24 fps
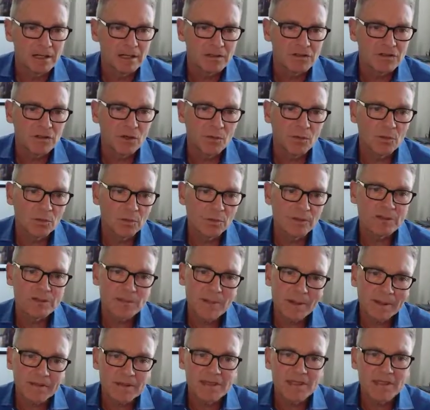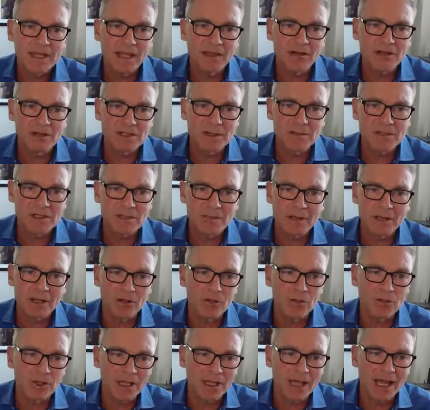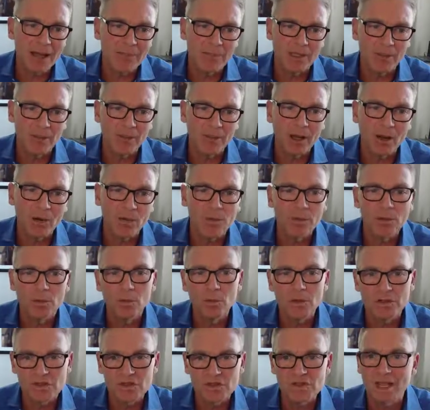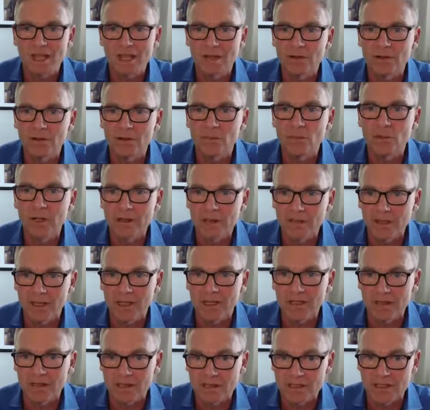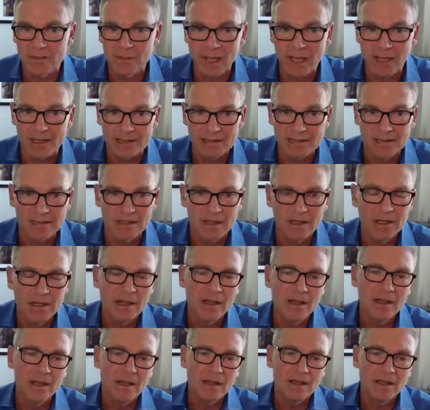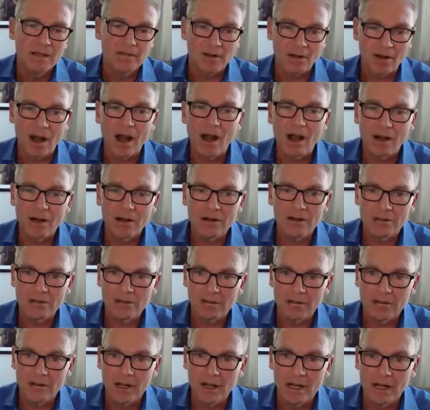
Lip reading: So with respect to the standards, I'm just going to make a quick comment about which standard we think is the best. There are